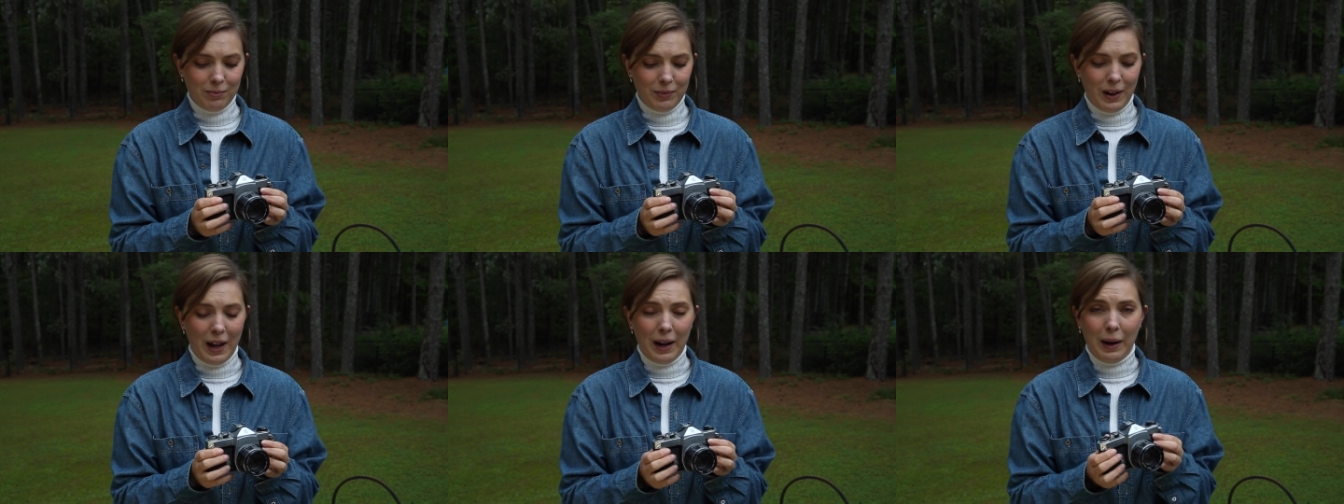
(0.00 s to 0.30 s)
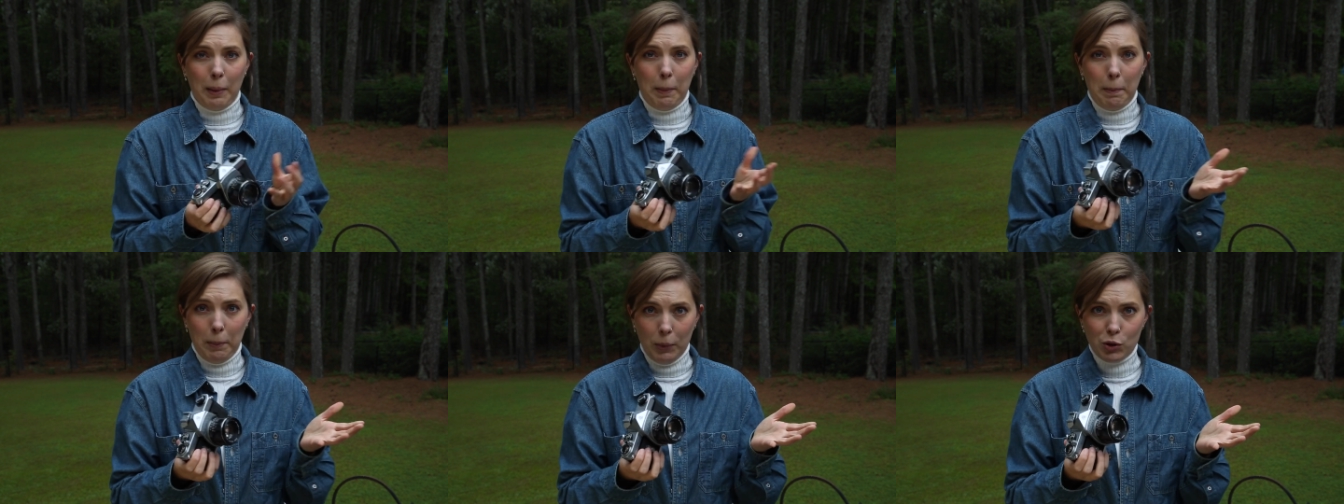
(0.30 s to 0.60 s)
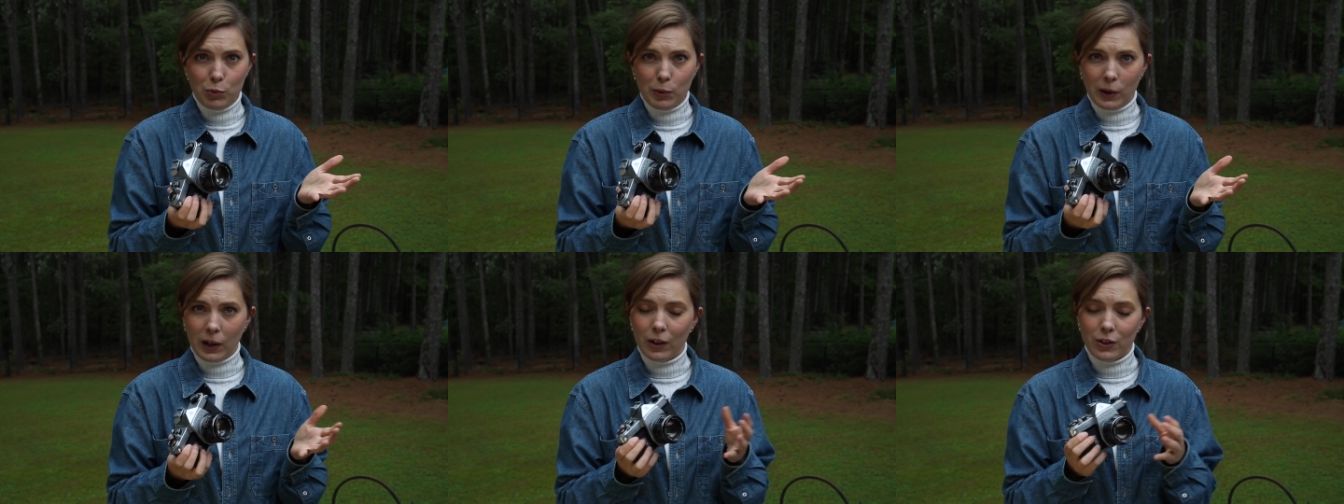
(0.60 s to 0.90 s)
like
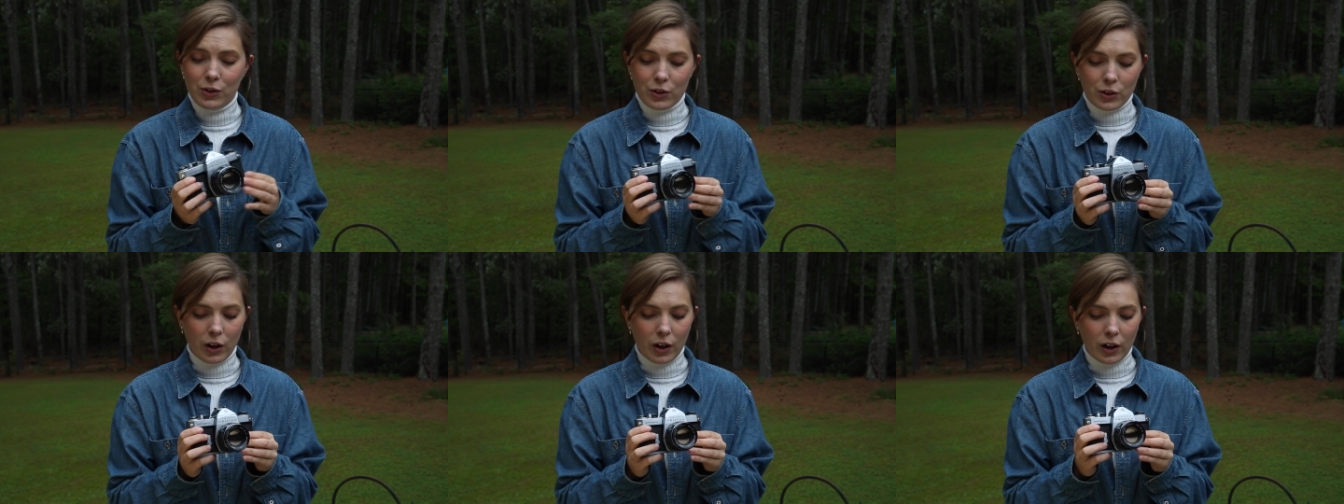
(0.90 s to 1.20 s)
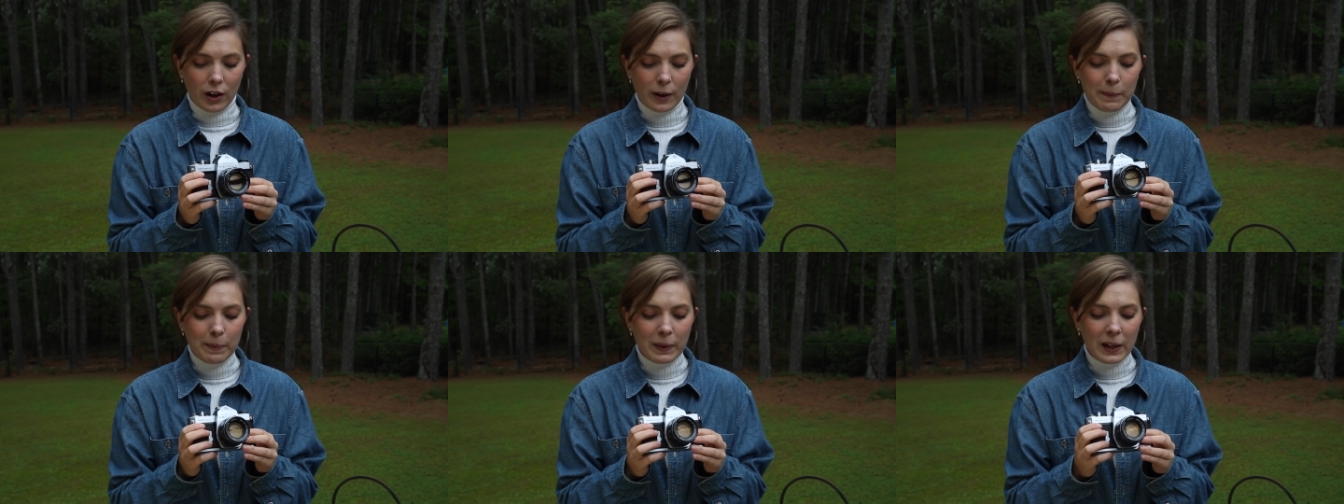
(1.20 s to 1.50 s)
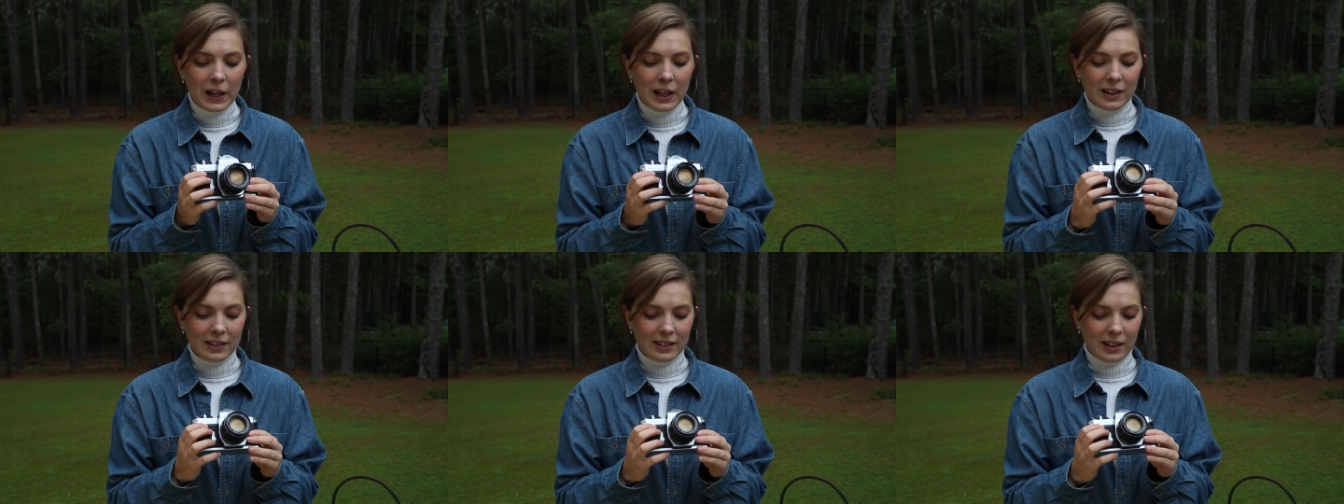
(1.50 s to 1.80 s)
most beginners are,
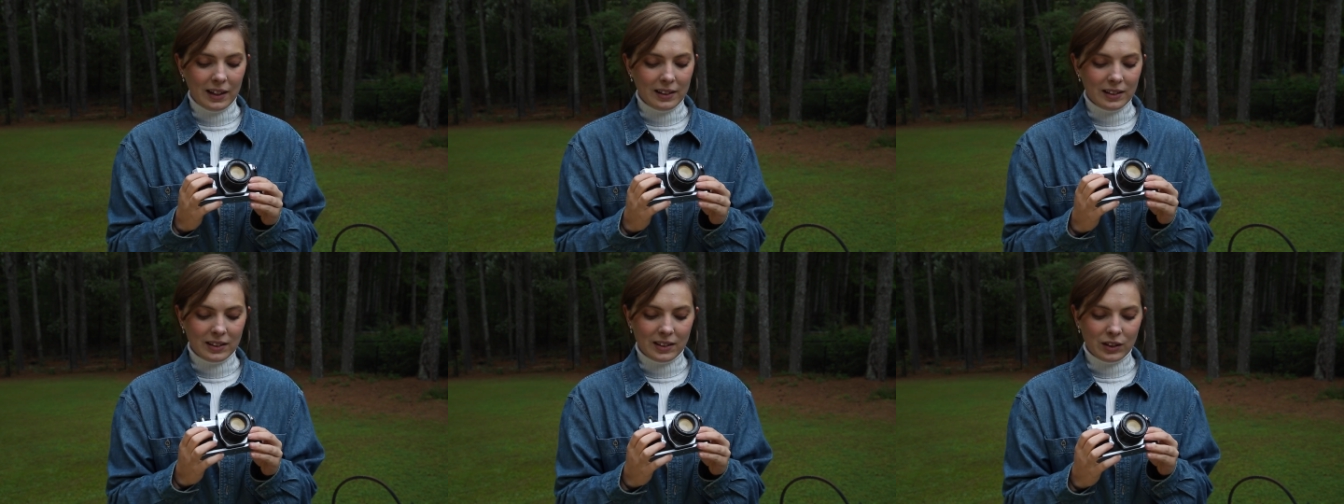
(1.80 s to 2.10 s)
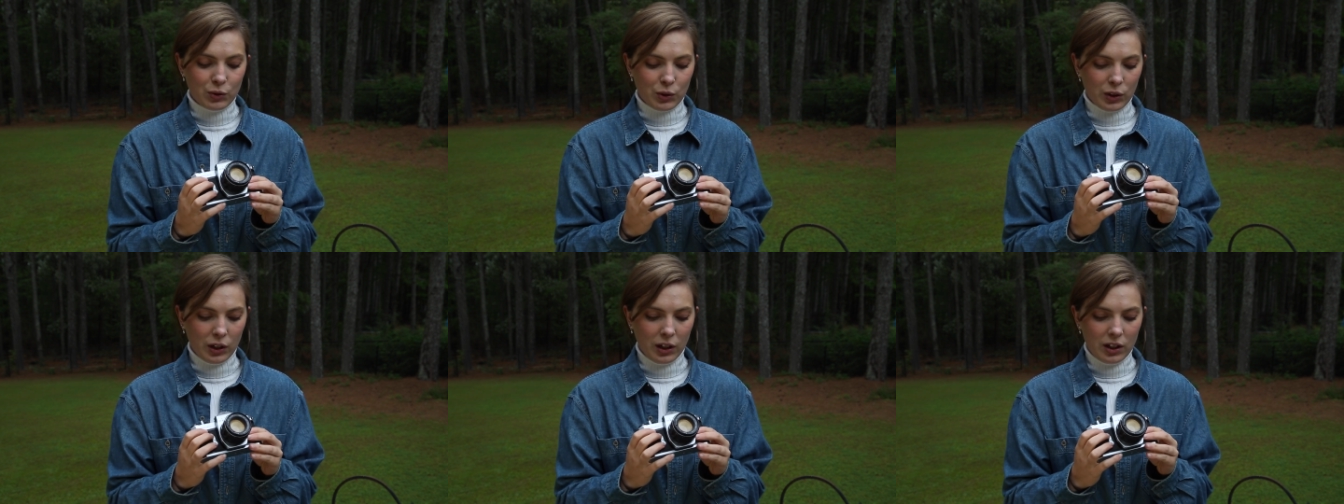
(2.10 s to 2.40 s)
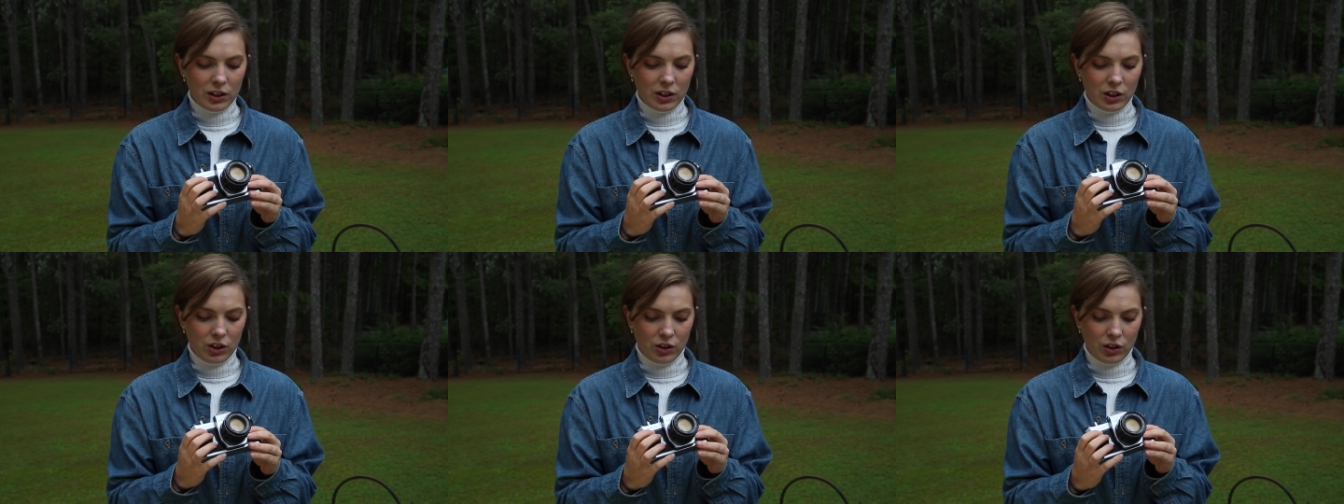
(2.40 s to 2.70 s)
then this is really
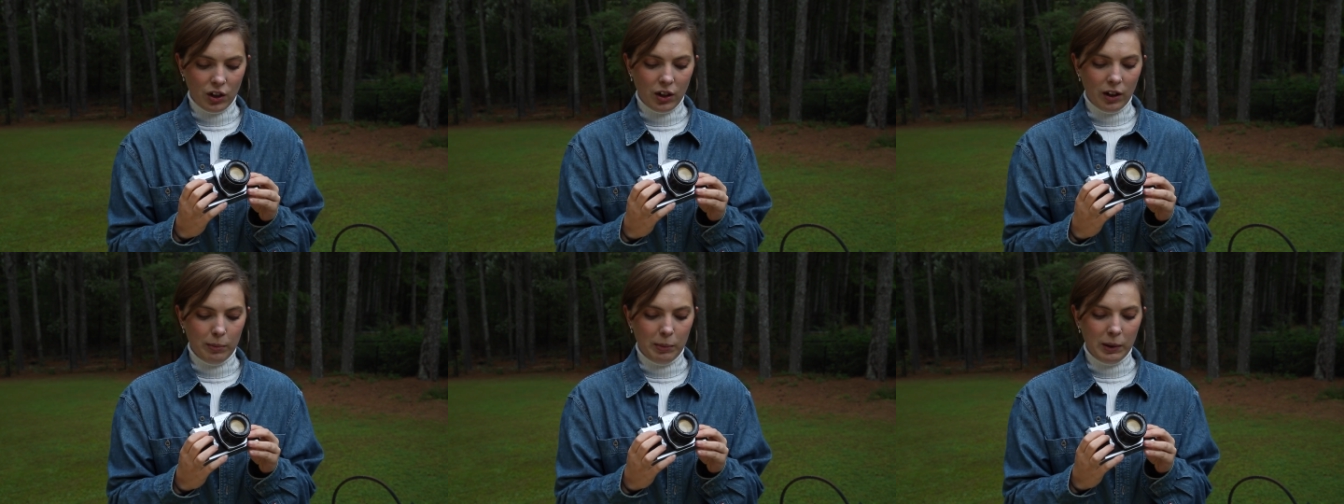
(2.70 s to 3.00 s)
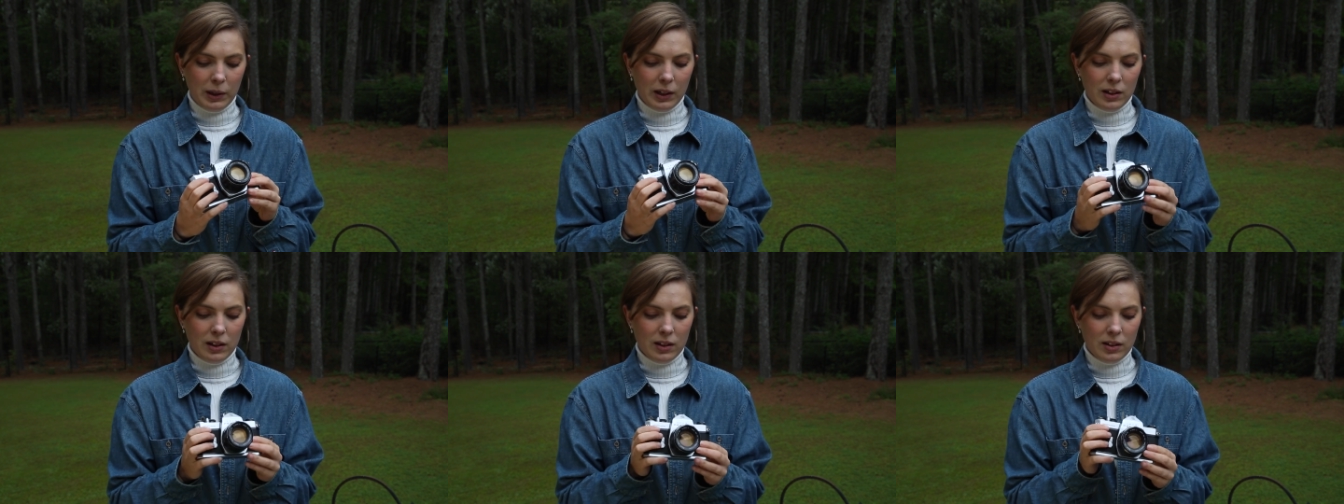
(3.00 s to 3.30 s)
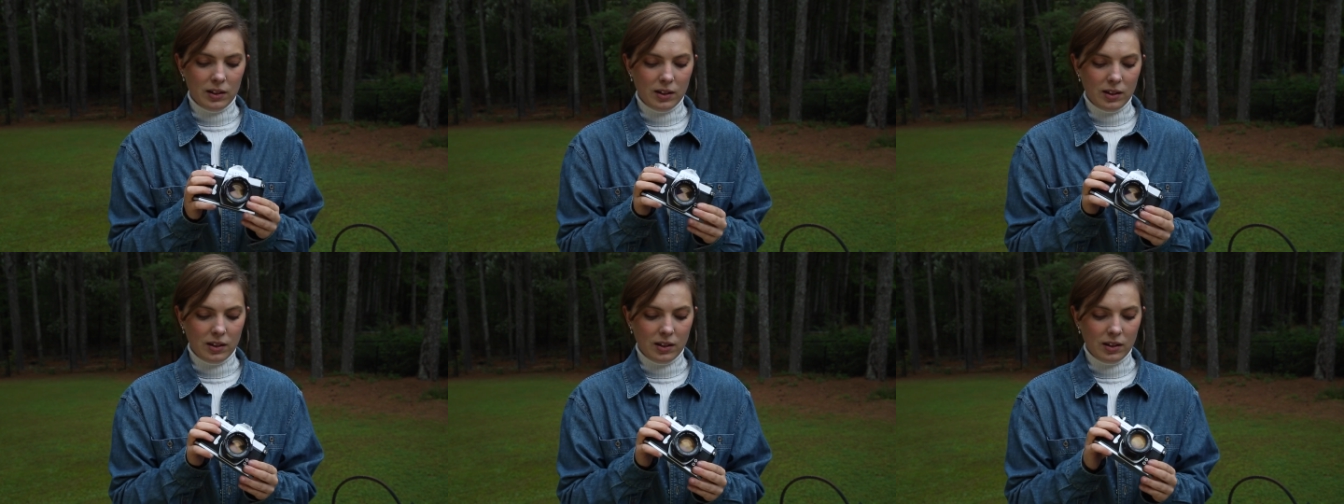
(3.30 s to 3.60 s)
good to start
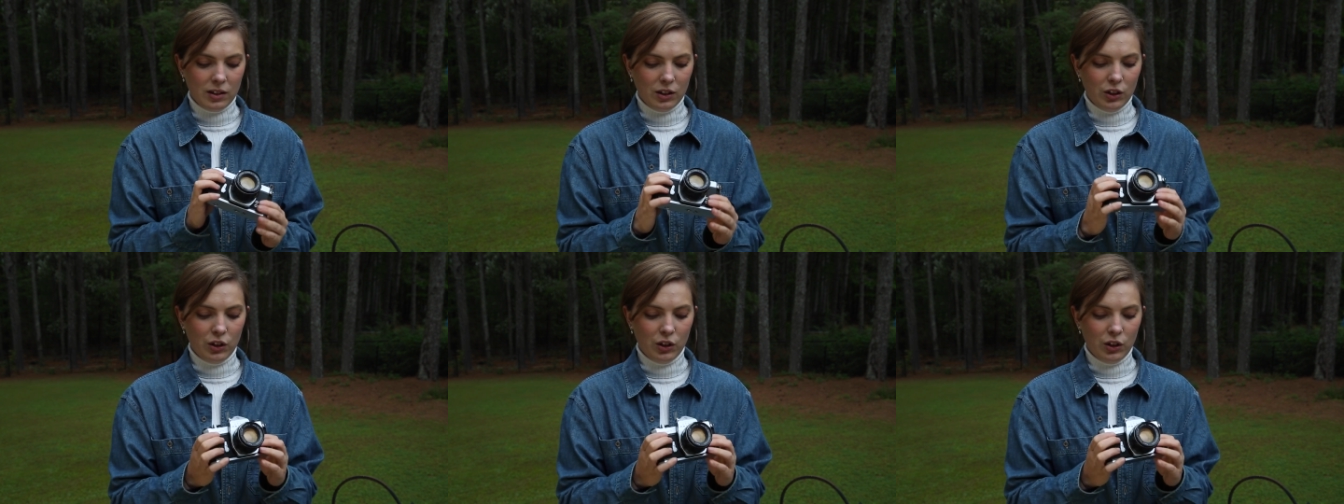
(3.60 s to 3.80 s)
because